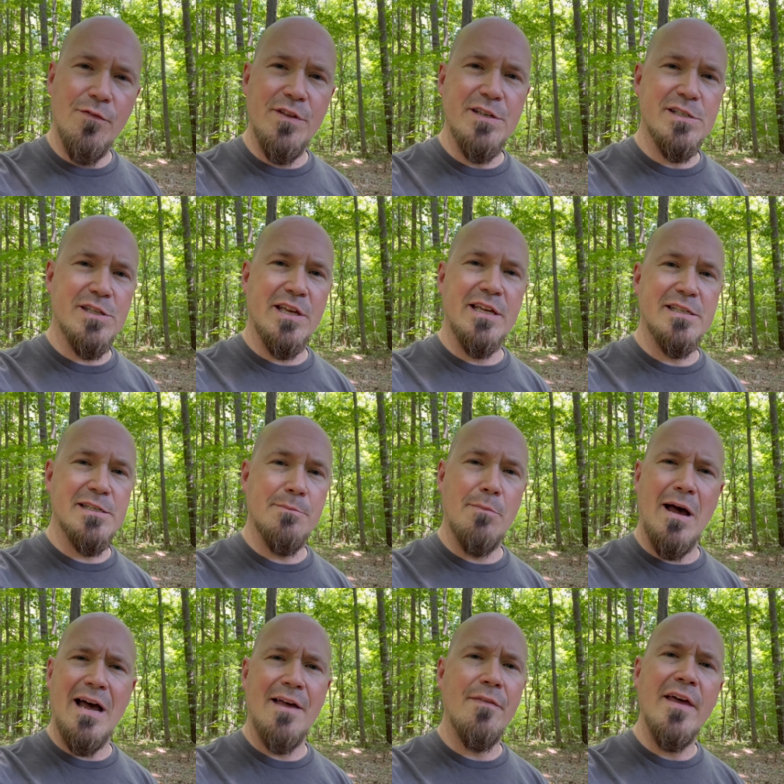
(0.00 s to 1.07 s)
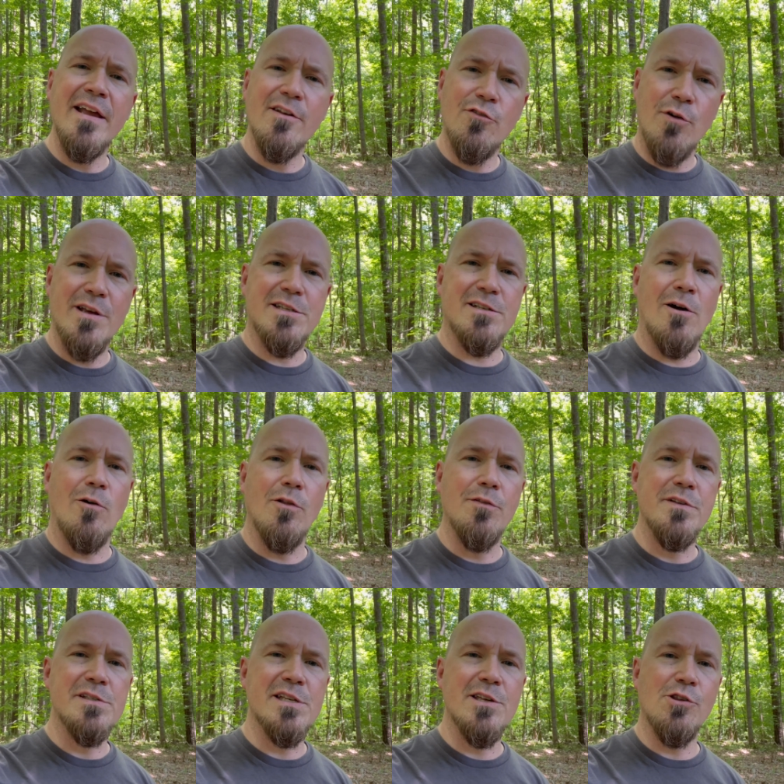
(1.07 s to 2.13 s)
these things in mind. They address all of
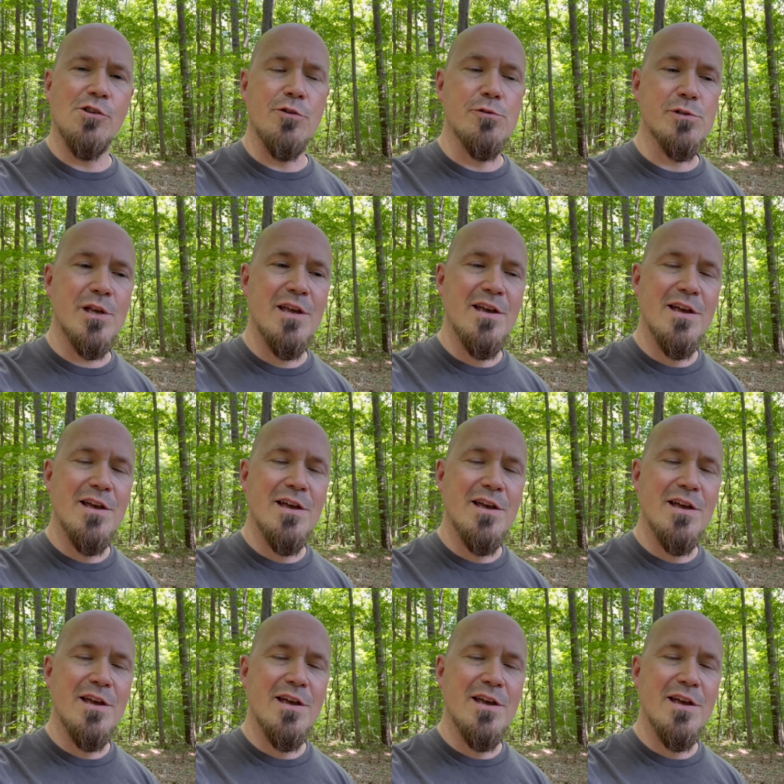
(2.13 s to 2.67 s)
these issues.